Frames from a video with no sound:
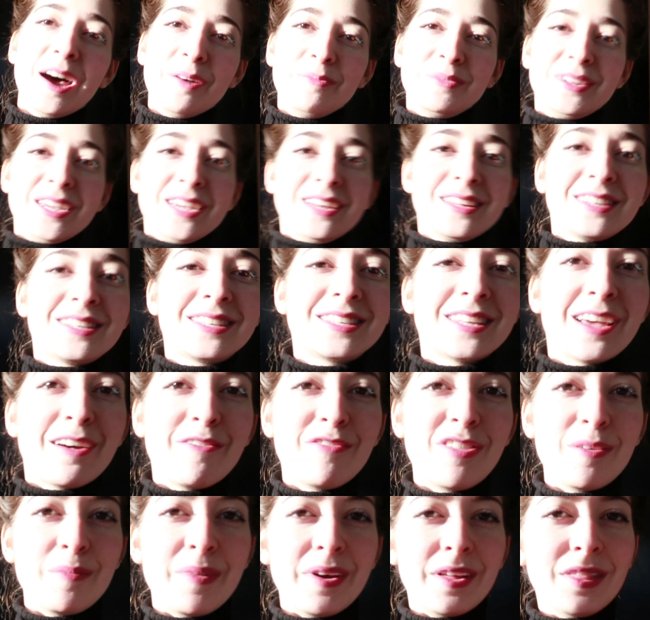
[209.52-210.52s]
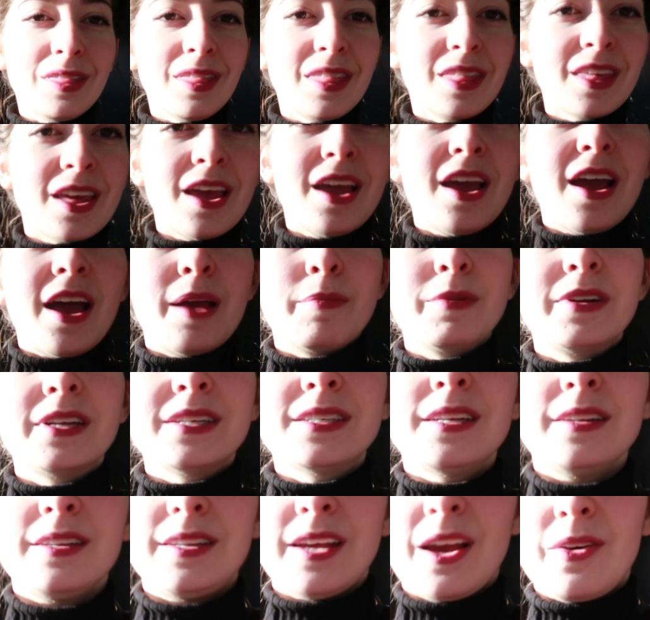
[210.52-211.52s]
updates of the month. I'm
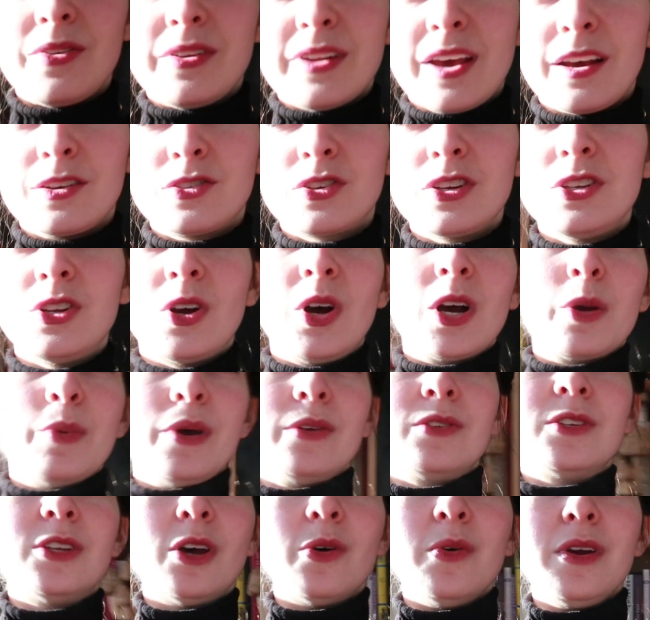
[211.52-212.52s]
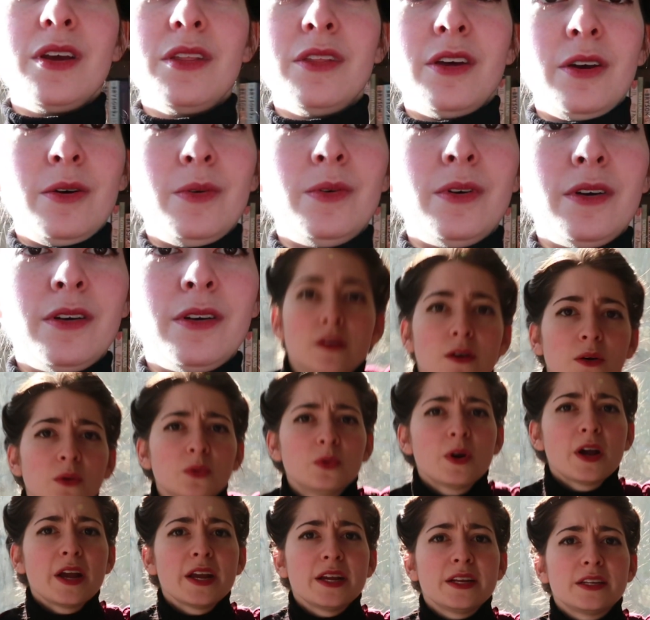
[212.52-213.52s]
gonna sit down and actually talk about sewing though.
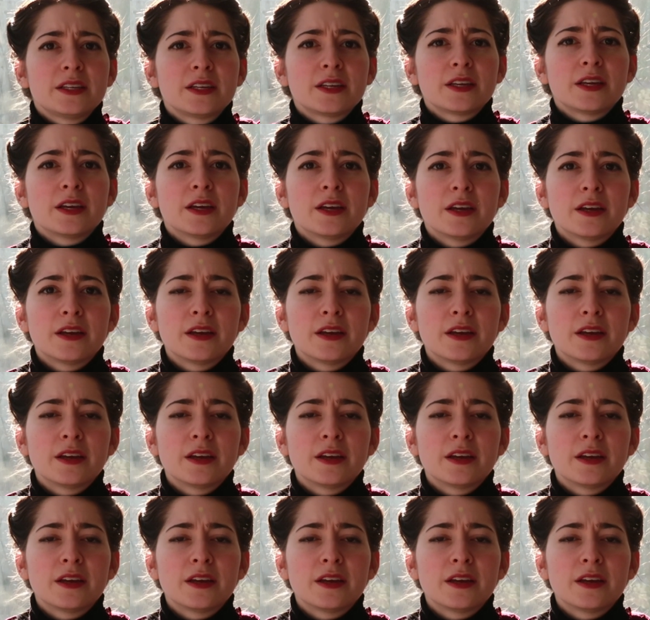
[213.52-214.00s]
All right.